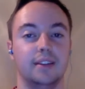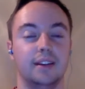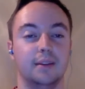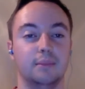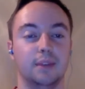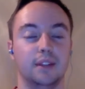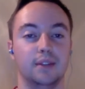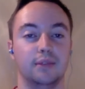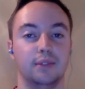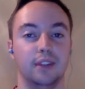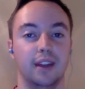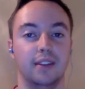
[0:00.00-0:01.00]
Played the
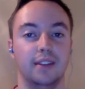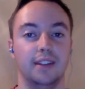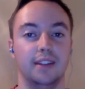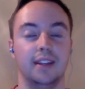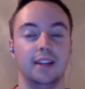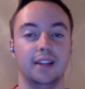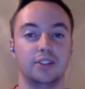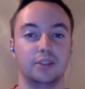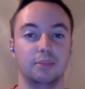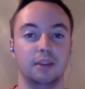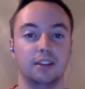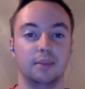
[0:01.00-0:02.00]
full 90 and
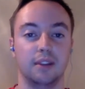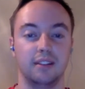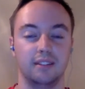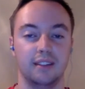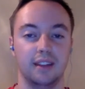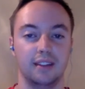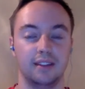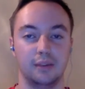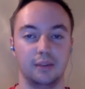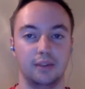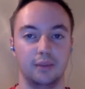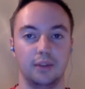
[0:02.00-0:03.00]
actually picked up an assist,
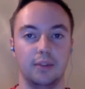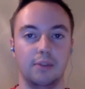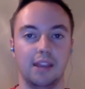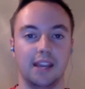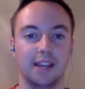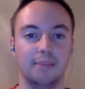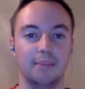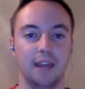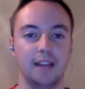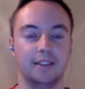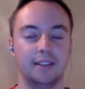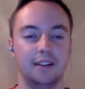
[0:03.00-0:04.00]
so he's really making an
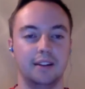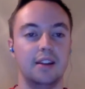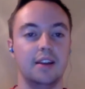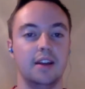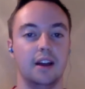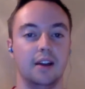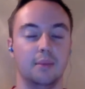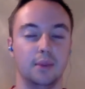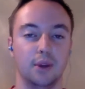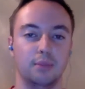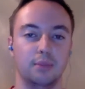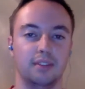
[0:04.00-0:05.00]
impact there. We
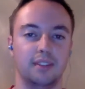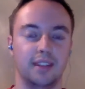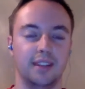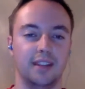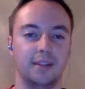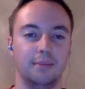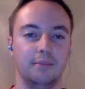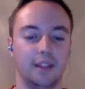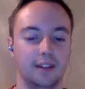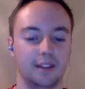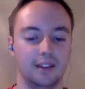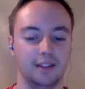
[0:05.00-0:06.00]
hope to see him
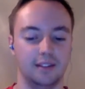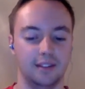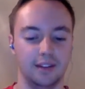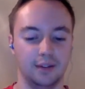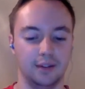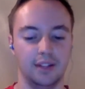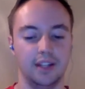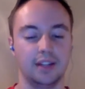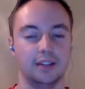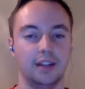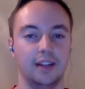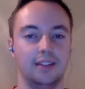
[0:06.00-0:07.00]
in you know,
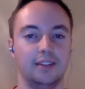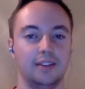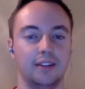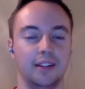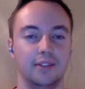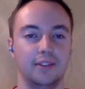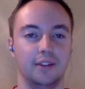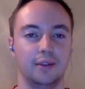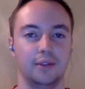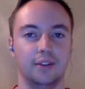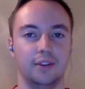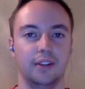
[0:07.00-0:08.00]
Gloucester and even
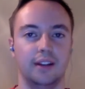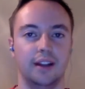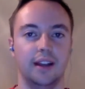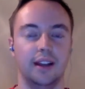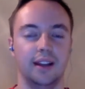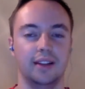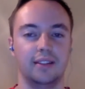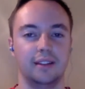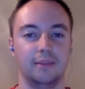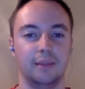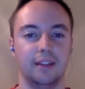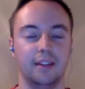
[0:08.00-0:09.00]
over on Young Ajax
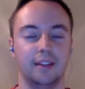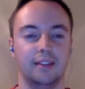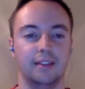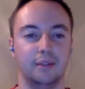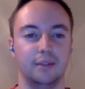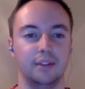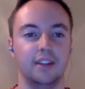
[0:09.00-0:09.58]
Mendes soon